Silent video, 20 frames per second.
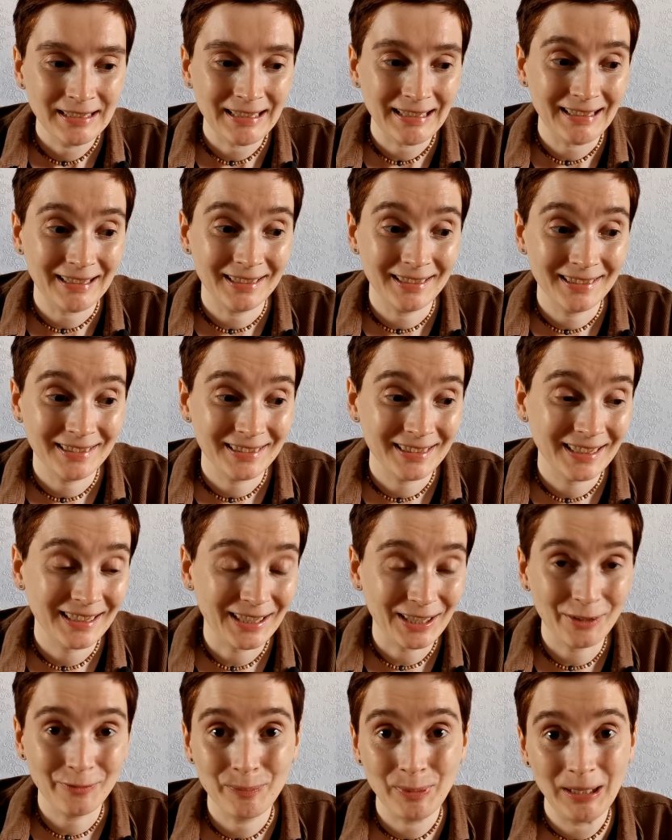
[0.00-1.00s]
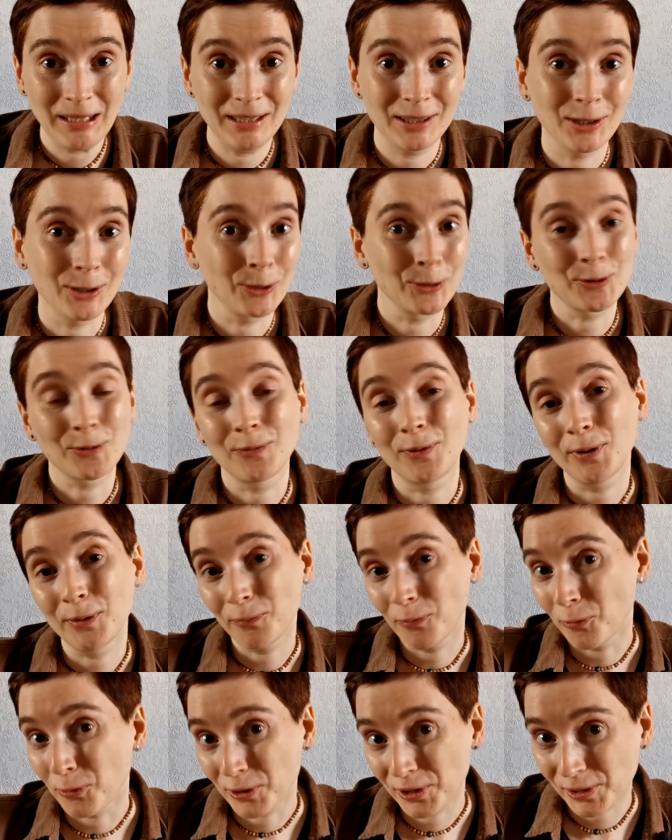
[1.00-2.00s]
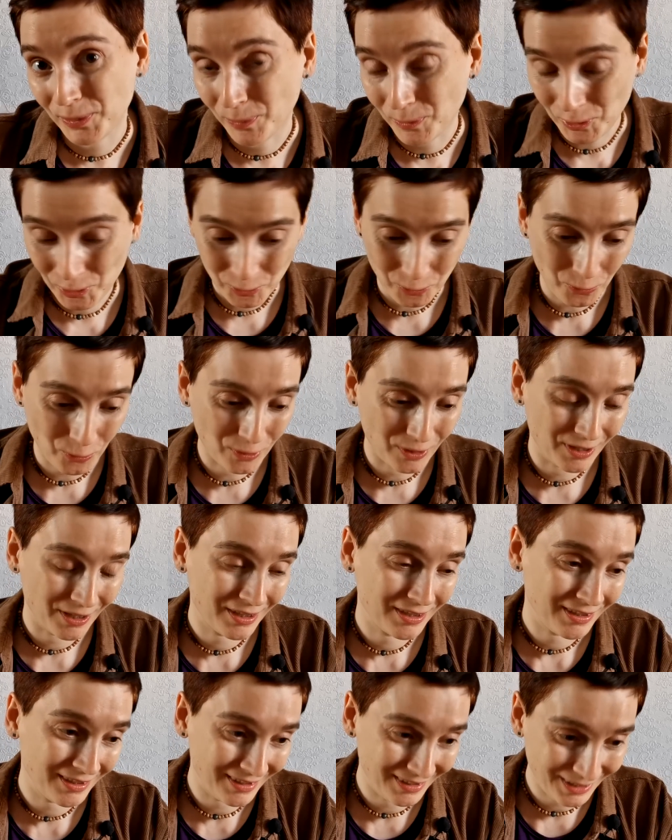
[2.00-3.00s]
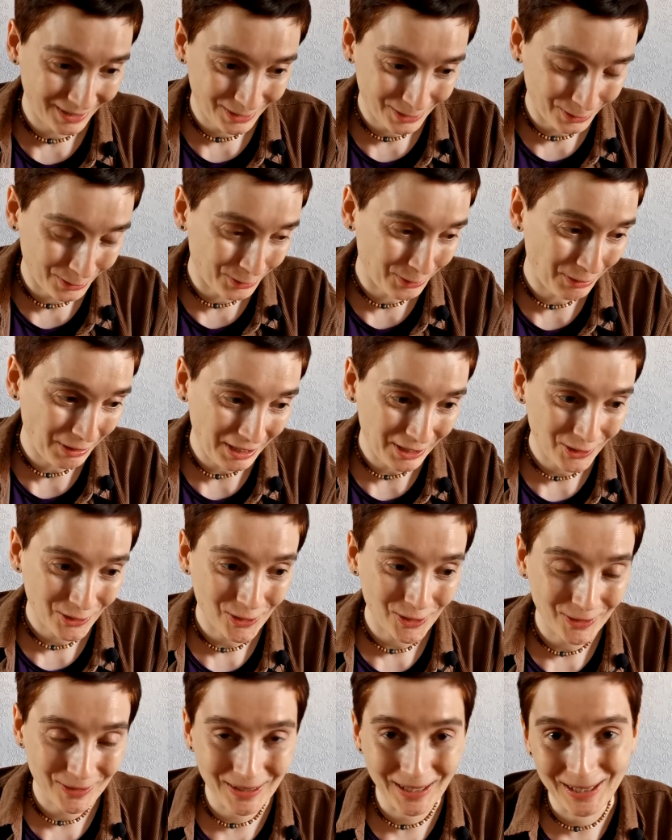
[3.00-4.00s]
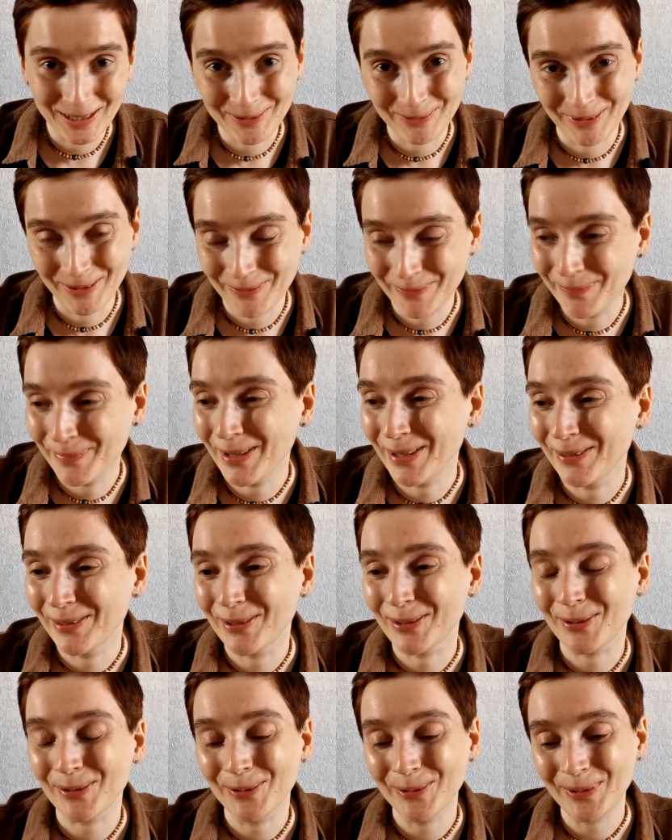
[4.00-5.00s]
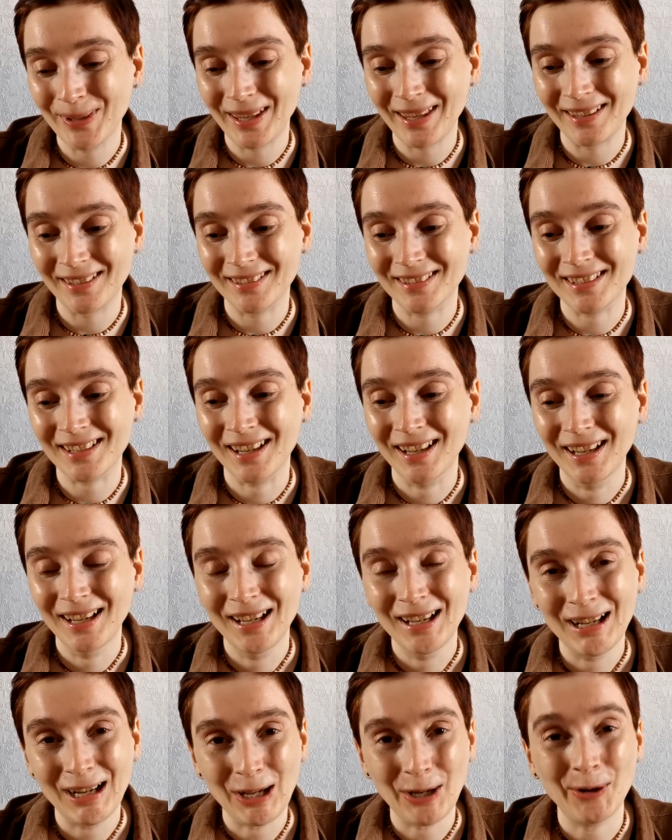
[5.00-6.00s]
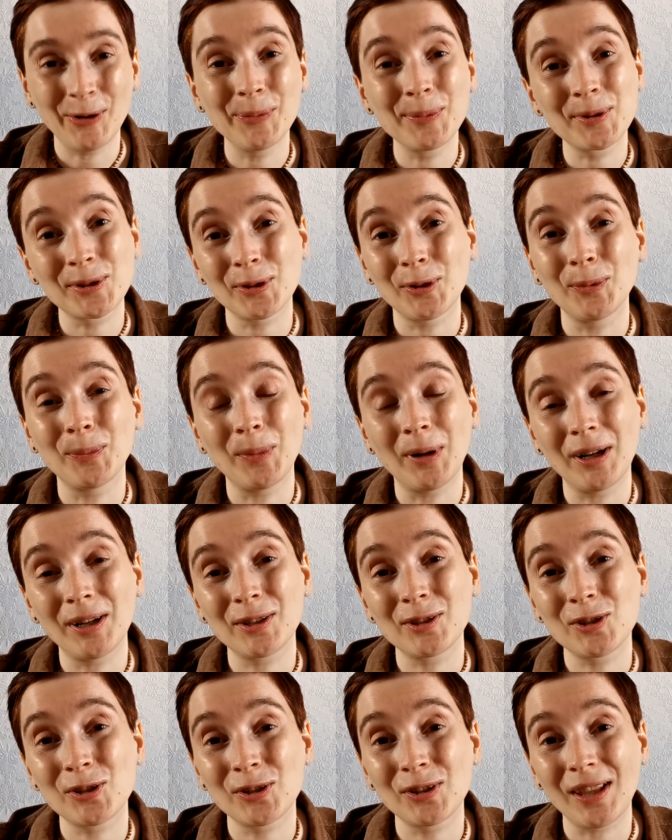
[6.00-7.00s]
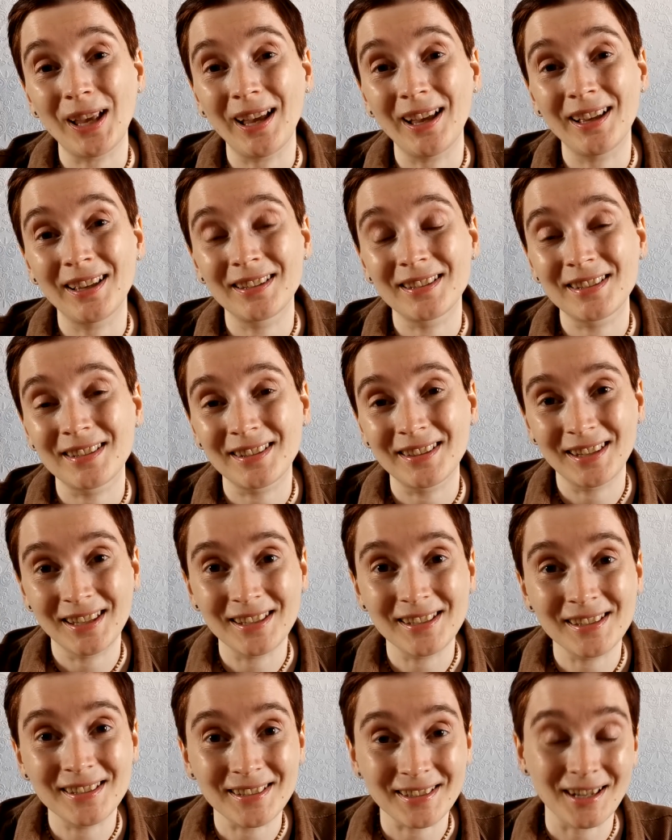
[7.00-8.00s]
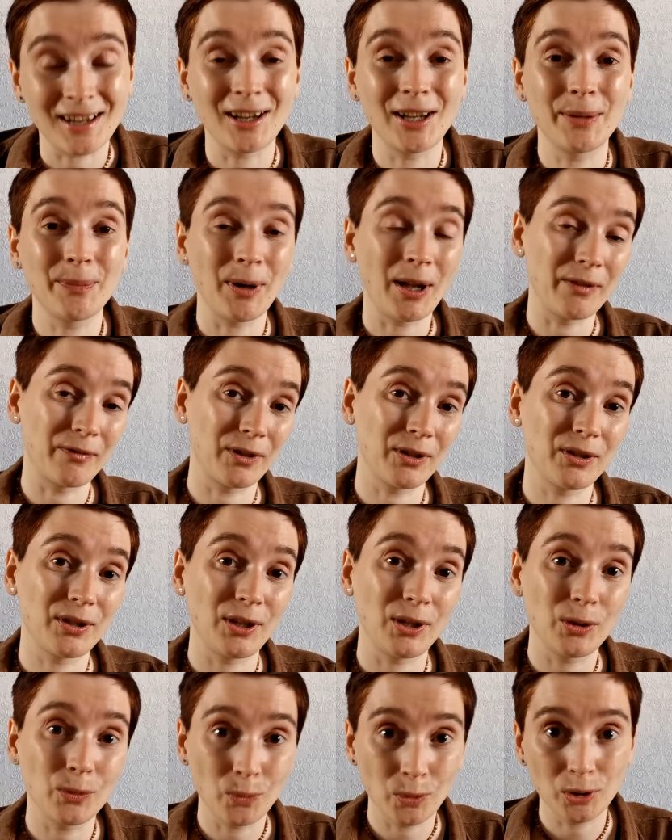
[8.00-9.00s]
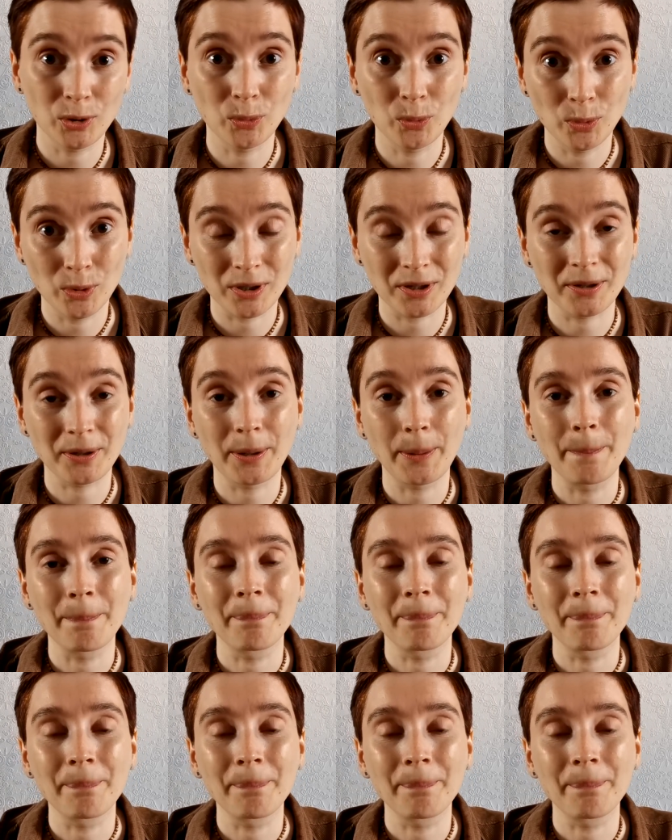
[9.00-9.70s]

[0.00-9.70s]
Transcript: Yeah, there have been a lot of force majeure in this situation that we've been through, and I hope so much that this time everything will work.